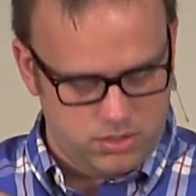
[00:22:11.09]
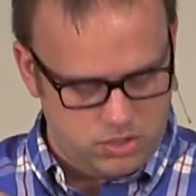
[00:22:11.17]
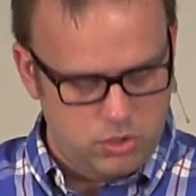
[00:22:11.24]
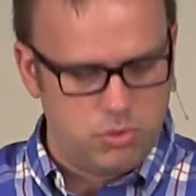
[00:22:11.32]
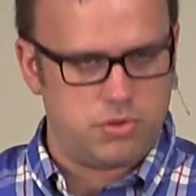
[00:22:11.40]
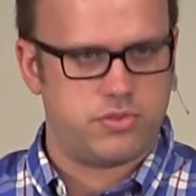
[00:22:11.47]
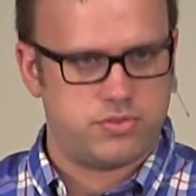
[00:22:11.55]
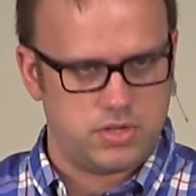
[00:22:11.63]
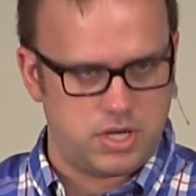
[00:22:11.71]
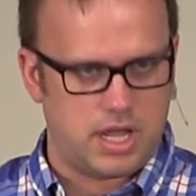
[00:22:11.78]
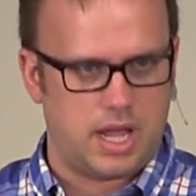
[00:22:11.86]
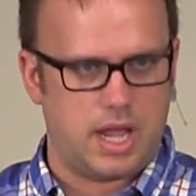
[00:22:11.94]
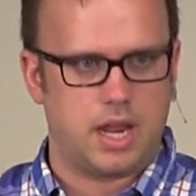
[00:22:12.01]
youth
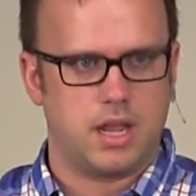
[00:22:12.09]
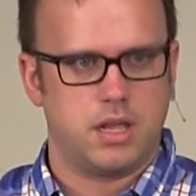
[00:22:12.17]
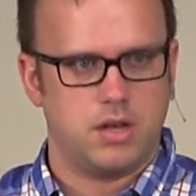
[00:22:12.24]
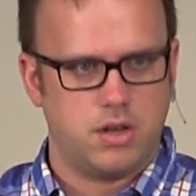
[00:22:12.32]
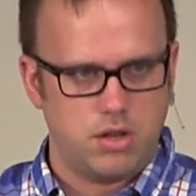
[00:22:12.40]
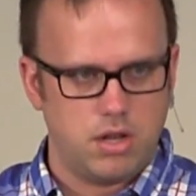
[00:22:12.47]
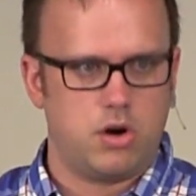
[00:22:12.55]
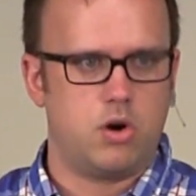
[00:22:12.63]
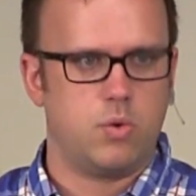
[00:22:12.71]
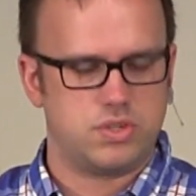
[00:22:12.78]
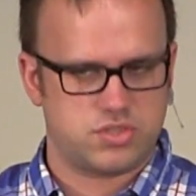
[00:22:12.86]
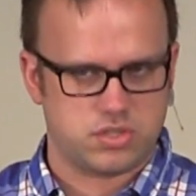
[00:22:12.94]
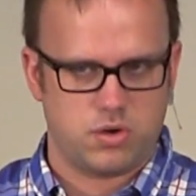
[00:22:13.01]
today know
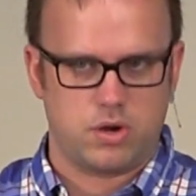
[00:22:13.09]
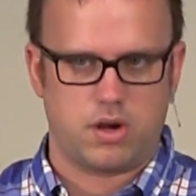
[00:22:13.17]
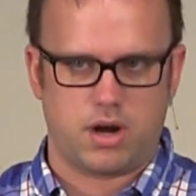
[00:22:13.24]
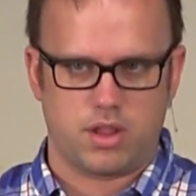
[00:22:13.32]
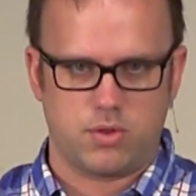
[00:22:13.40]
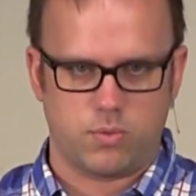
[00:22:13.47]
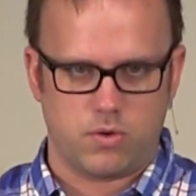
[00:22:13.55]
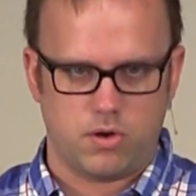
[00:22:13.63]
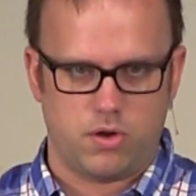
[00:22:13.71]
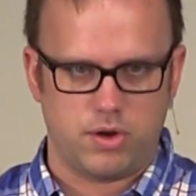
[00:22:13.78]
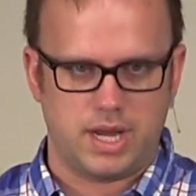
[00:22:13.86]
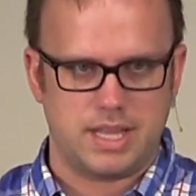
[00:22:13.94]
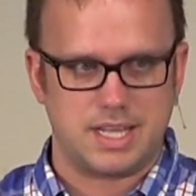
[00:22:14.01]
what's going on in the
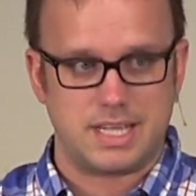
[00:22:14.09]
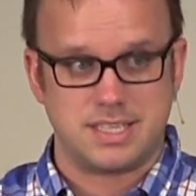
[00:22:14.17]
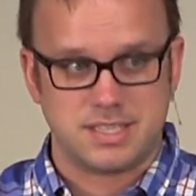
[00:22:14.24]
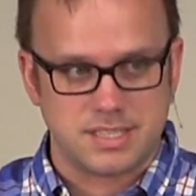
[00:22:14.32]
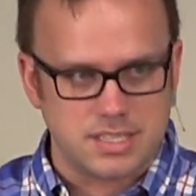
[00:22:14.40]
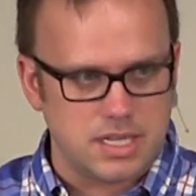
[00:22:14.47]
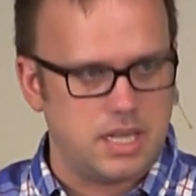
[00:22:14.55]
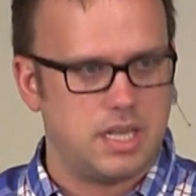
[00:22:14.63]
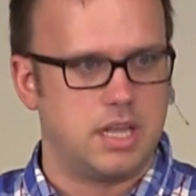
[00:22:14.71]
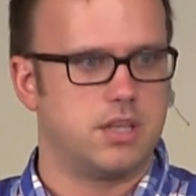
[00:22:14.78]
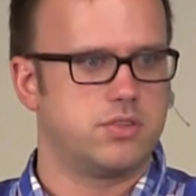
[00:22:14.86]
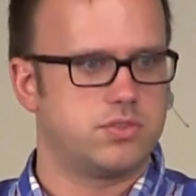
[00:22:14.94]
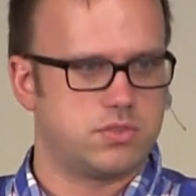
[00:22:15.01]
world, and they
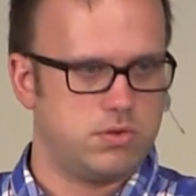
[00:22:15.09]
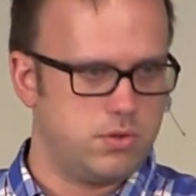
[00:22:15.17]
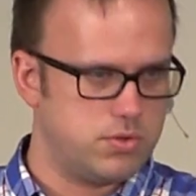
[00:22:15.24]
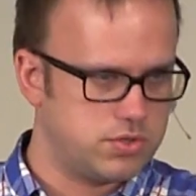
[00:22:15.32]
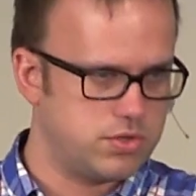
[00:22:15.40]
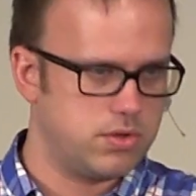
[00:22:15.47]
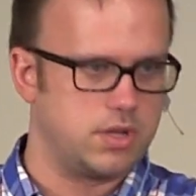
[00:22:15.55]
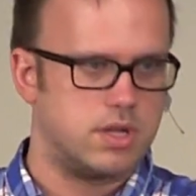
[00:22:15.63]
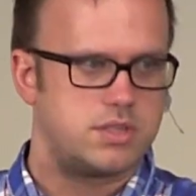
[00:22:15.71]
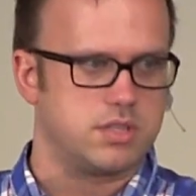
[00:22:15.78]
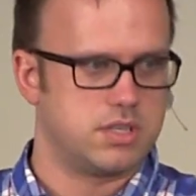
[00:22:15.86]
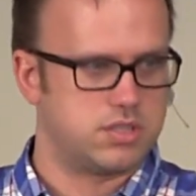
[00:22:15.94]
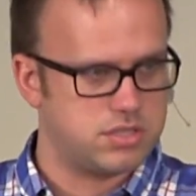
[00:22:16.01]
see school
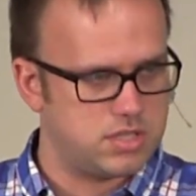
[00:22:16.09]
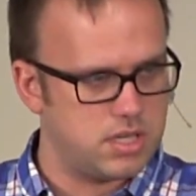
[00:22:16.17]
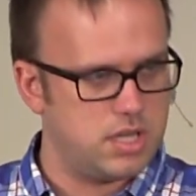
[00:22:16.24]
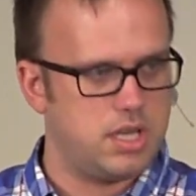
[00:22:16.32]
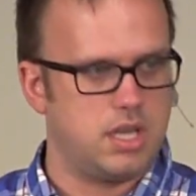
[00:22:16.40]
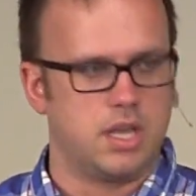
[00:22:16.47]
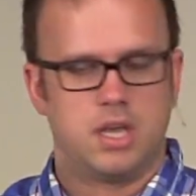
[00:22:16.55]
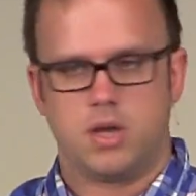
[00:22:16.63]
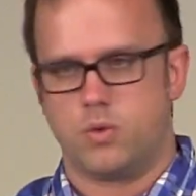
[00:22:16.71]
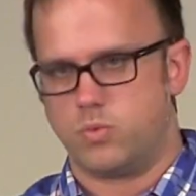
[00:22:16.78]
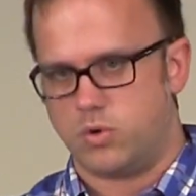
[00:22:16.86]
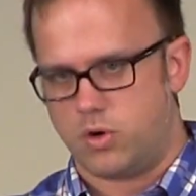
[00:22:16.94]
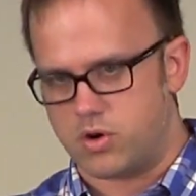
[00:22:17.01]
shootings, they see
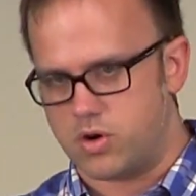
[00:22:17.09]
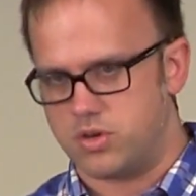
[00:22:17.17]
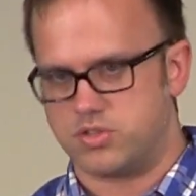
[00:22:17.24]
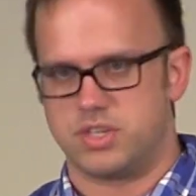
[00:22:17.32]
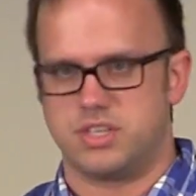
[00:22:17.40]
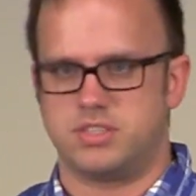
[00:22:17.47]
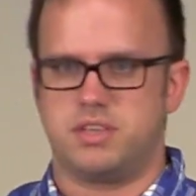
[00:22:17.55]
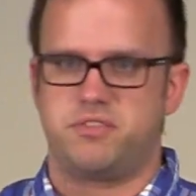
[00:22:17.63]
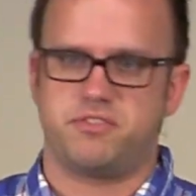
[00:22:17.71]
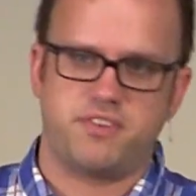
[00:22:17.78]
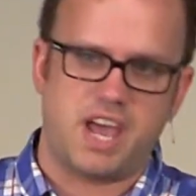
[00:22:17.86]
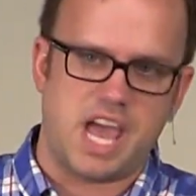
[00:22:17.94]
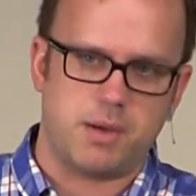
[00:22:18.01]
wars, they see
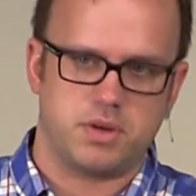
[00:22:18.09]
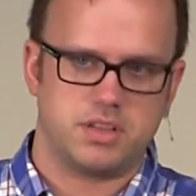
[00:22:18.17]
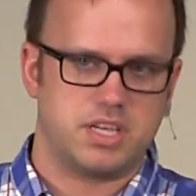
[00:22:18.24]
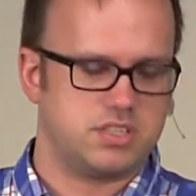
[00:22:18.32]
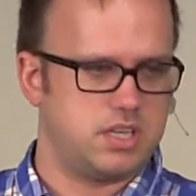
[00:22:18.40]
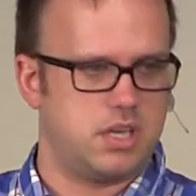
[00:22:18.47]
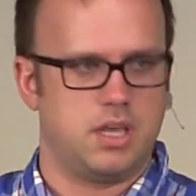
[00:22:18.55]
famine,